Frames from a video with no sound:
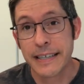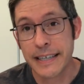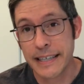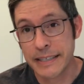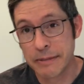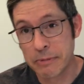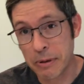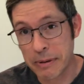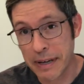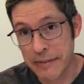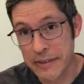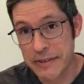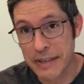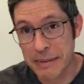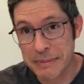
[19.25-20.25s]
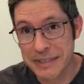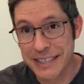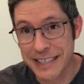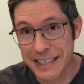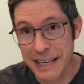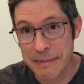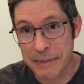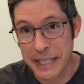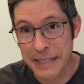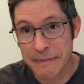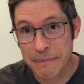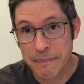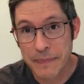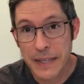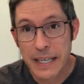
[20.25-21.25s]
and you won't have the same mistake I
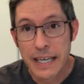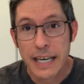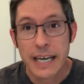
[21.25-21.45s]
made.